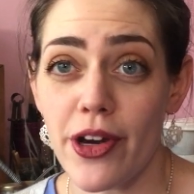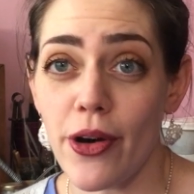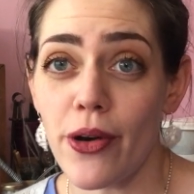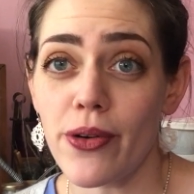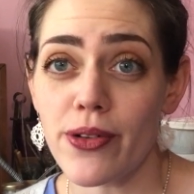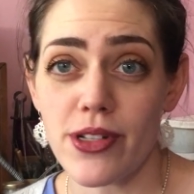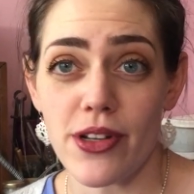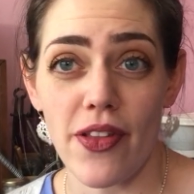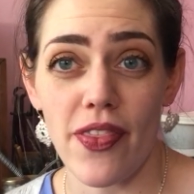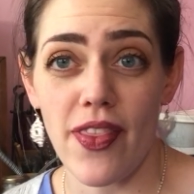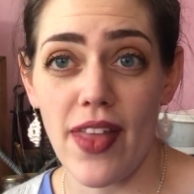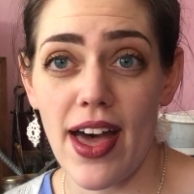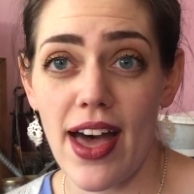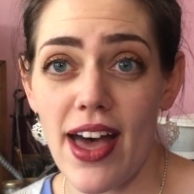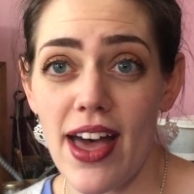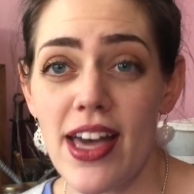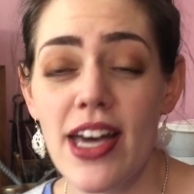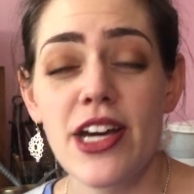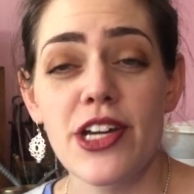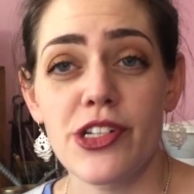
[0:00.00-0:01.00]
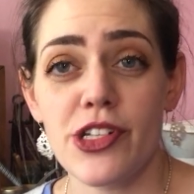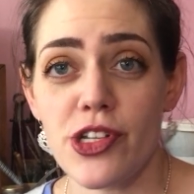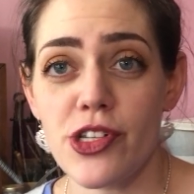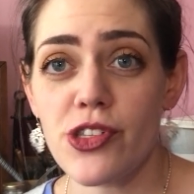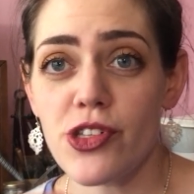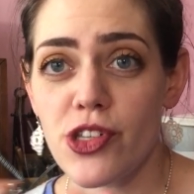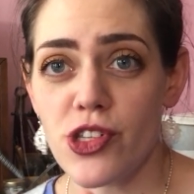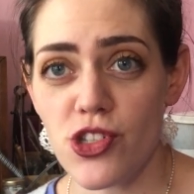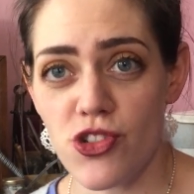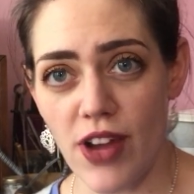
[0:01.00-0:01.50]
gold on there, just
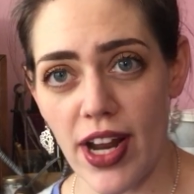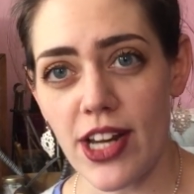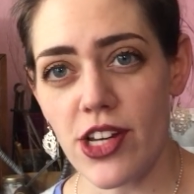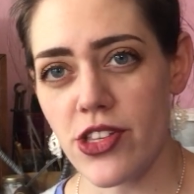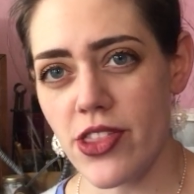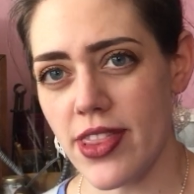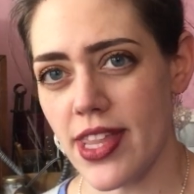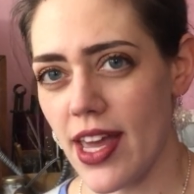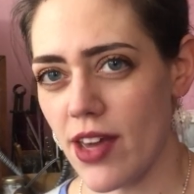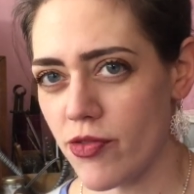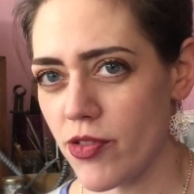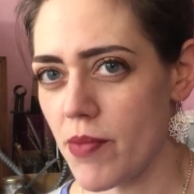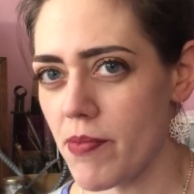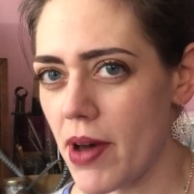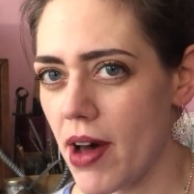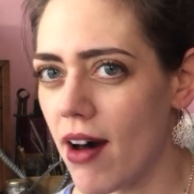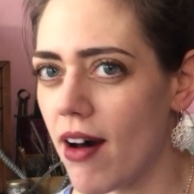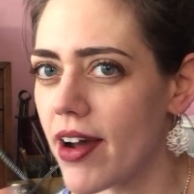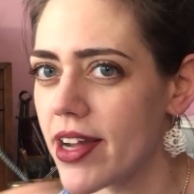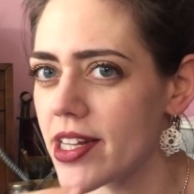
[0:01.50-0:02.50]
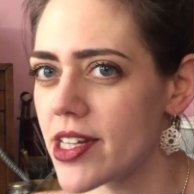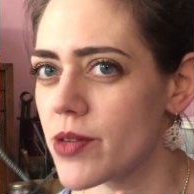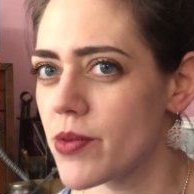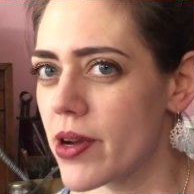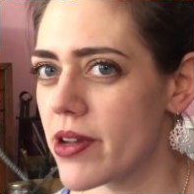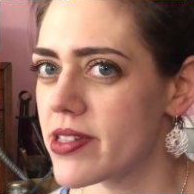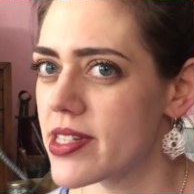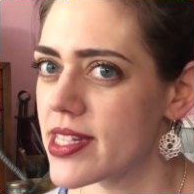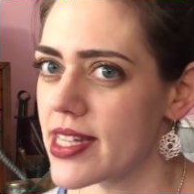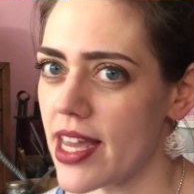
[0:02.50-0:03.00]
to strengthen it from behind. You
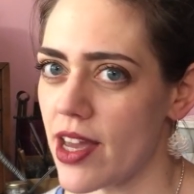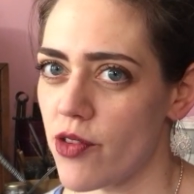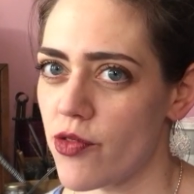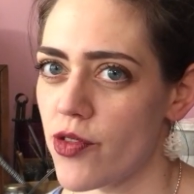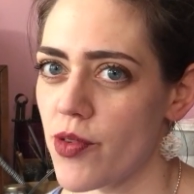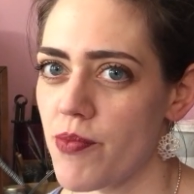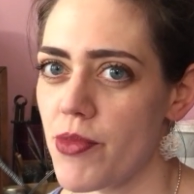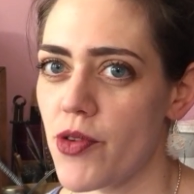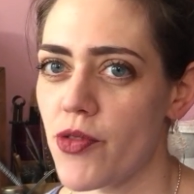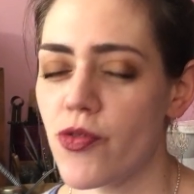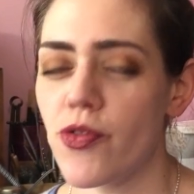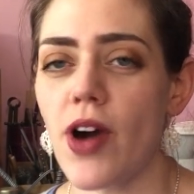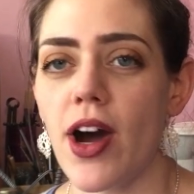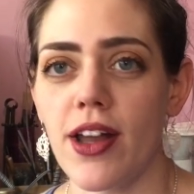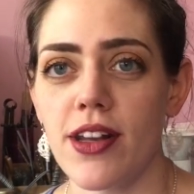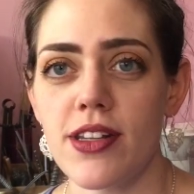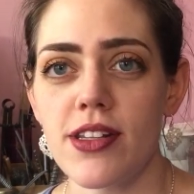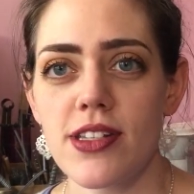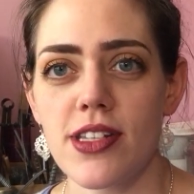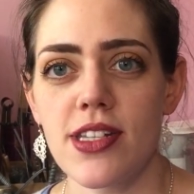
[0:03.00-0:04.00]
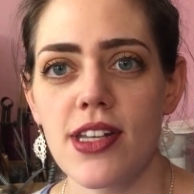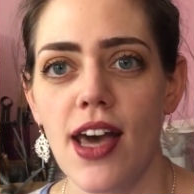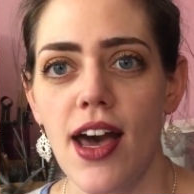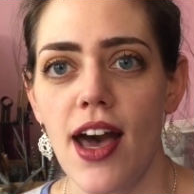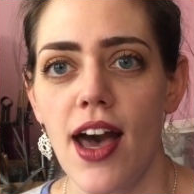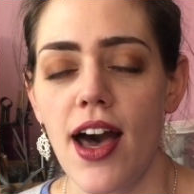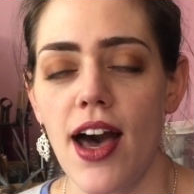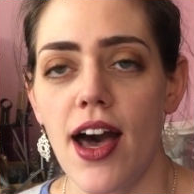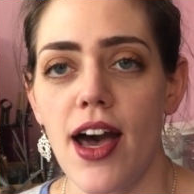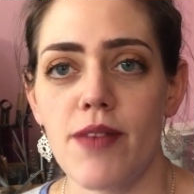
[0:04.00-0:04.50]
won't see it from the front.
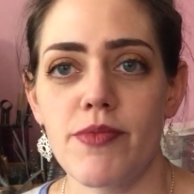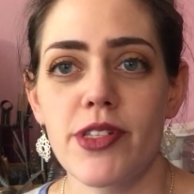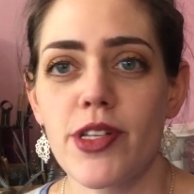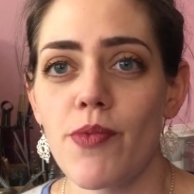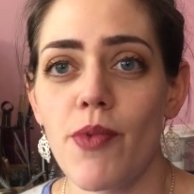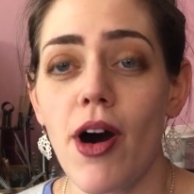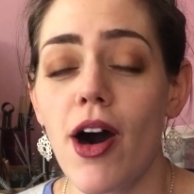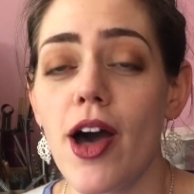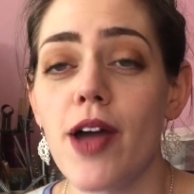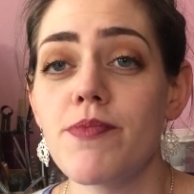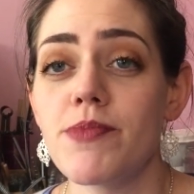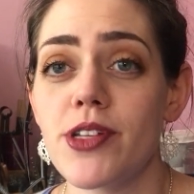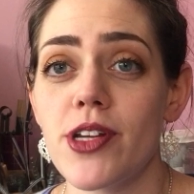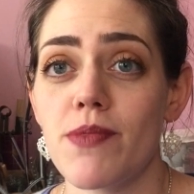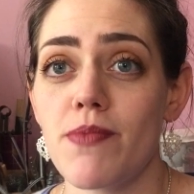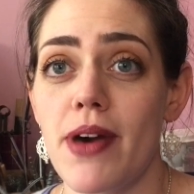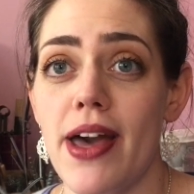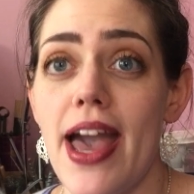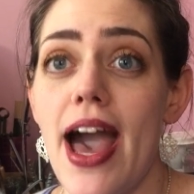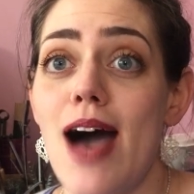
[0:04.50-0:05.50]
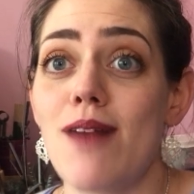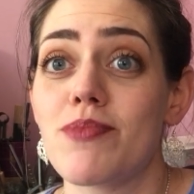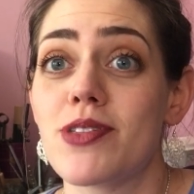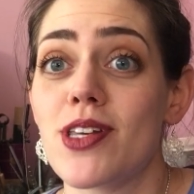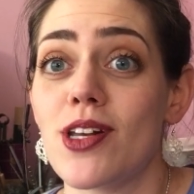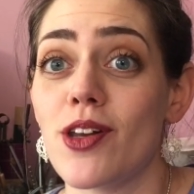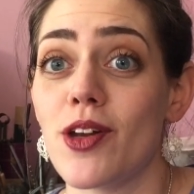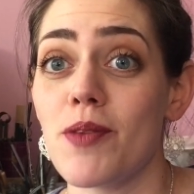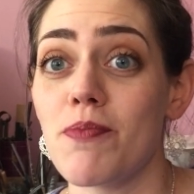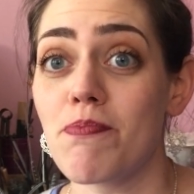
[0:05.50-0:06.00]
So I'm doing my
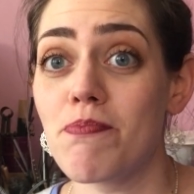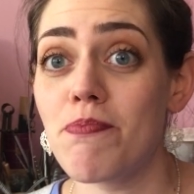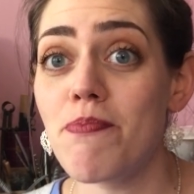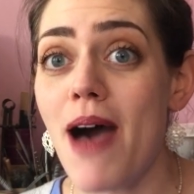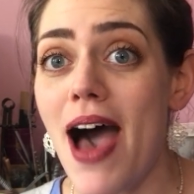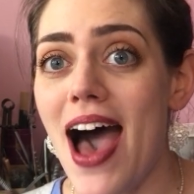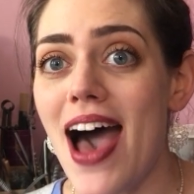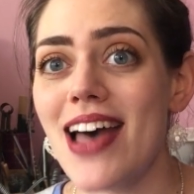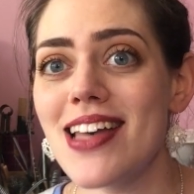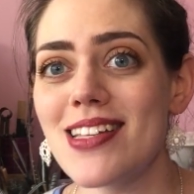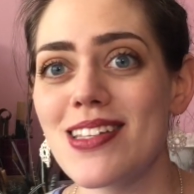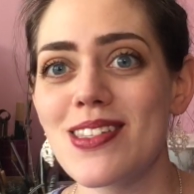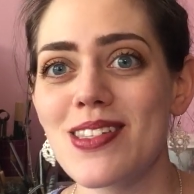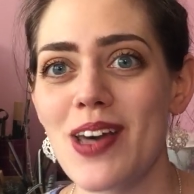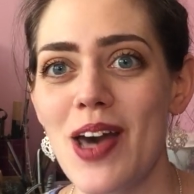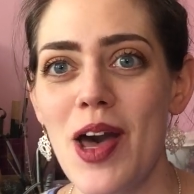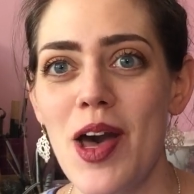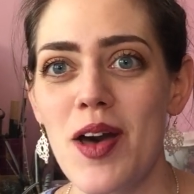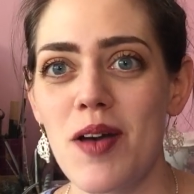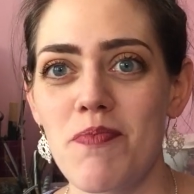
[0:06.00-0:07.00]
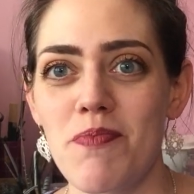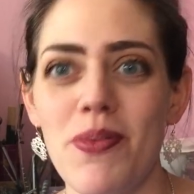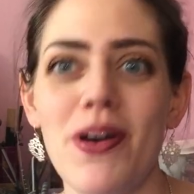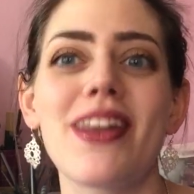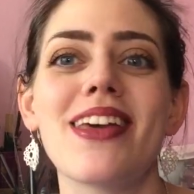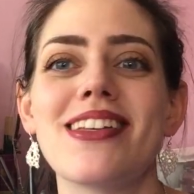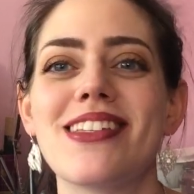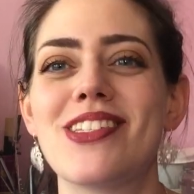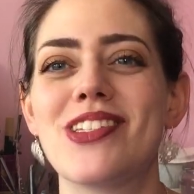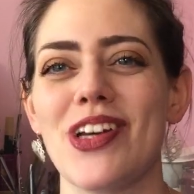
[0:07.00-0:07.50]
absolute best,
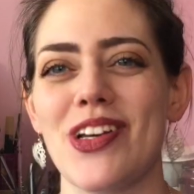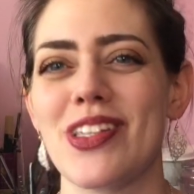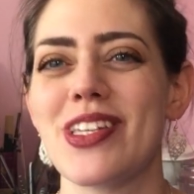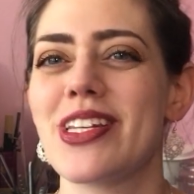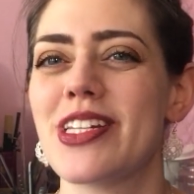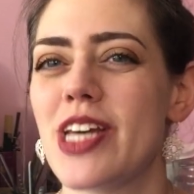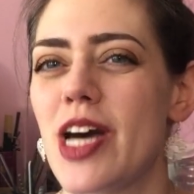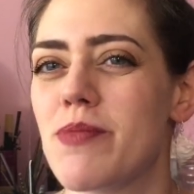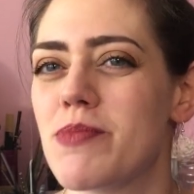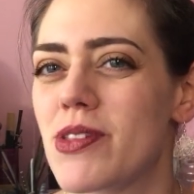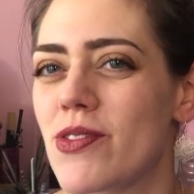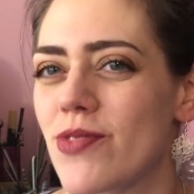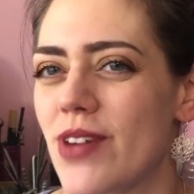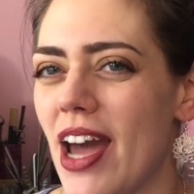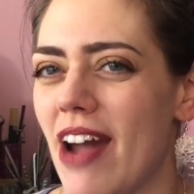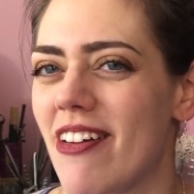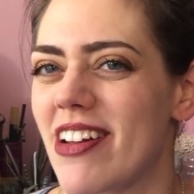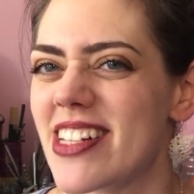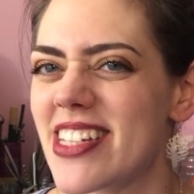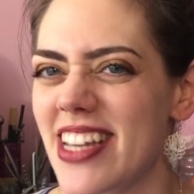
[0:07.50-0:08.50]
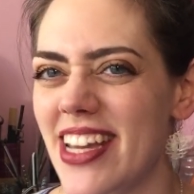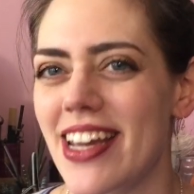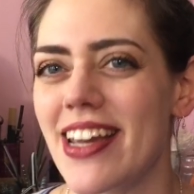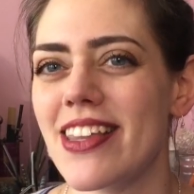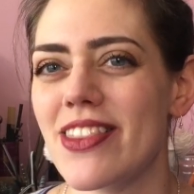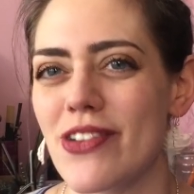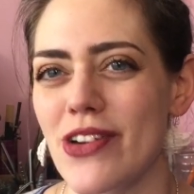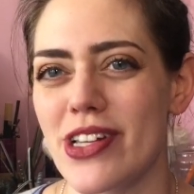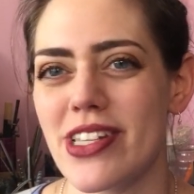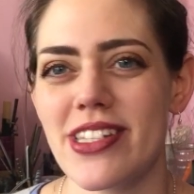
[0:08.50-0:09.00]
but it's just in terms of
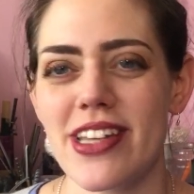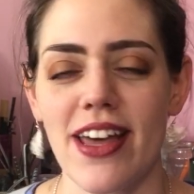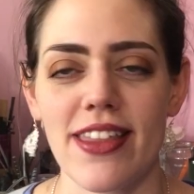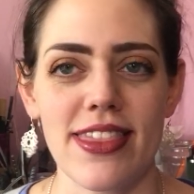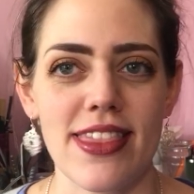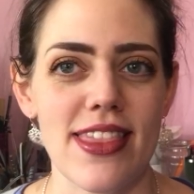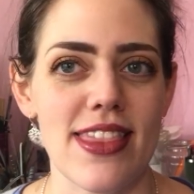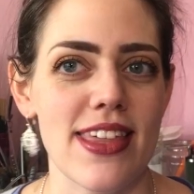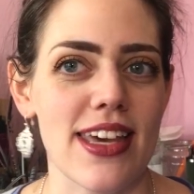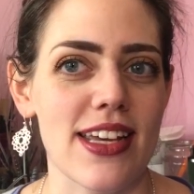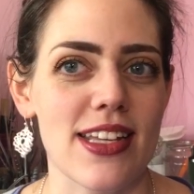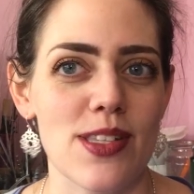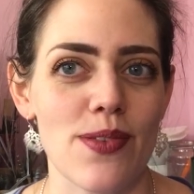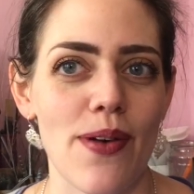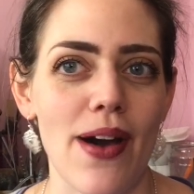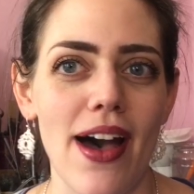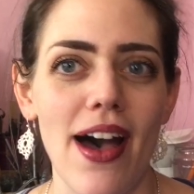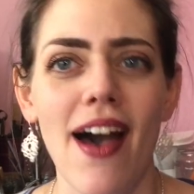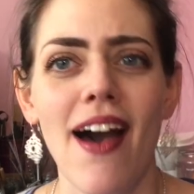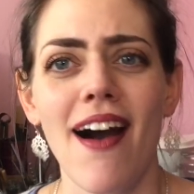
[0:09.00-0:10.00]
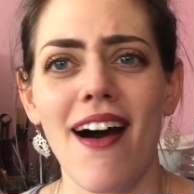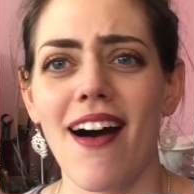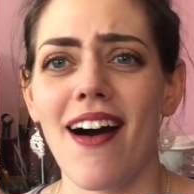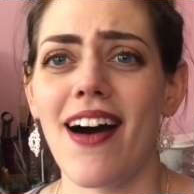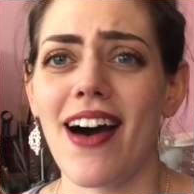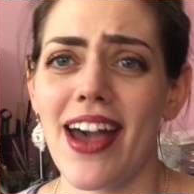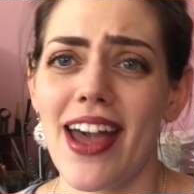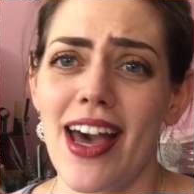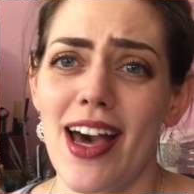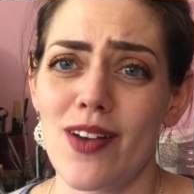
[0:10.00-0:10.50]
guaranteeing. There are certain things where
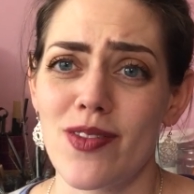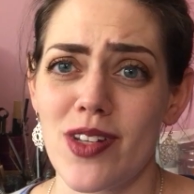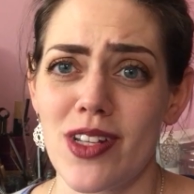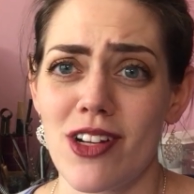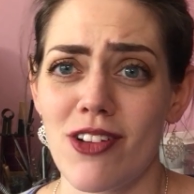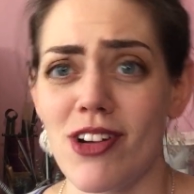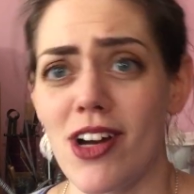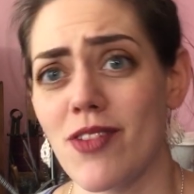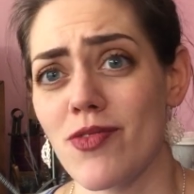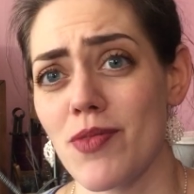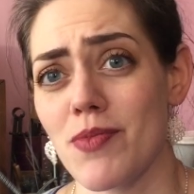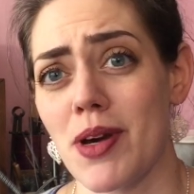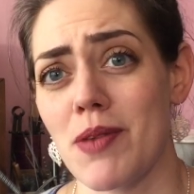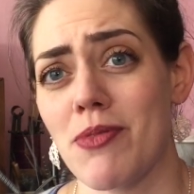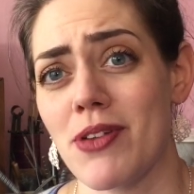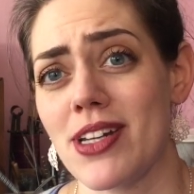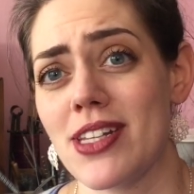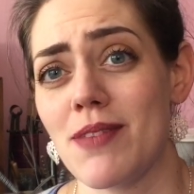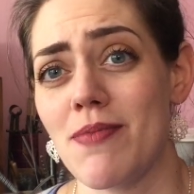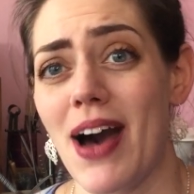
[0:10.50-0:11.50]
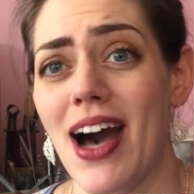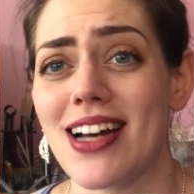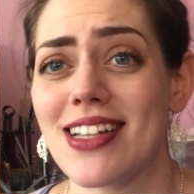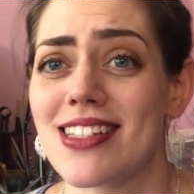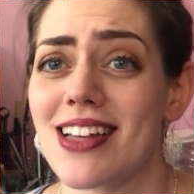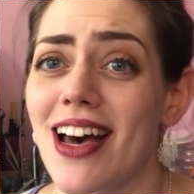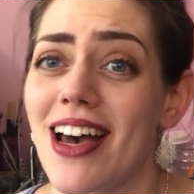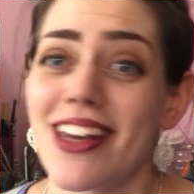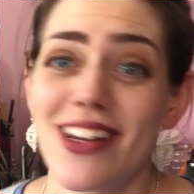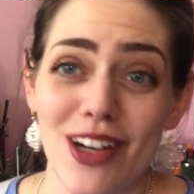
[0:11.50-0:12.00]
I have to cover my pretty
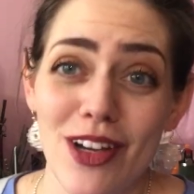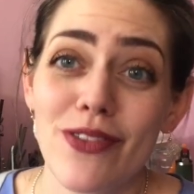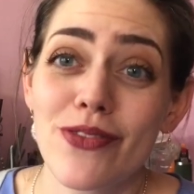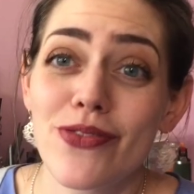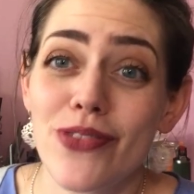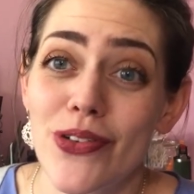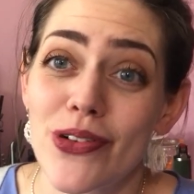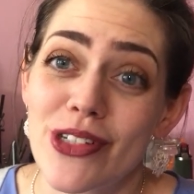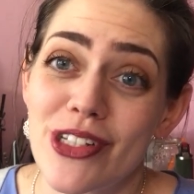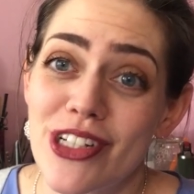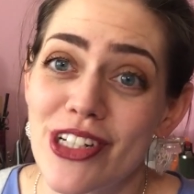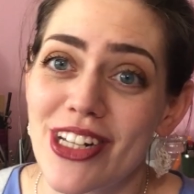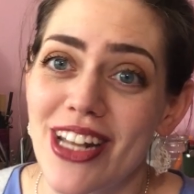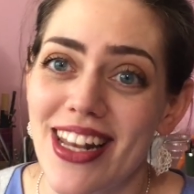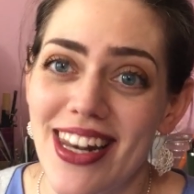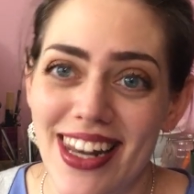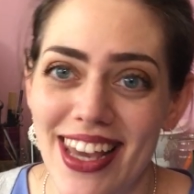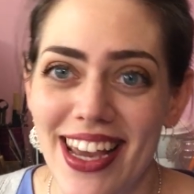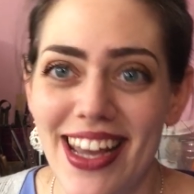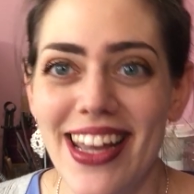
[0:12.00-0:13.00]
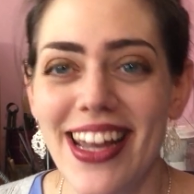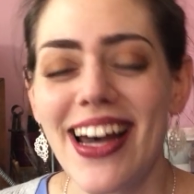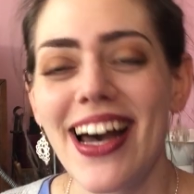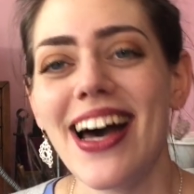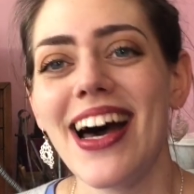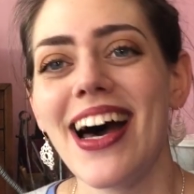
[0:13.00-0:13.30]
backside, unfortunately.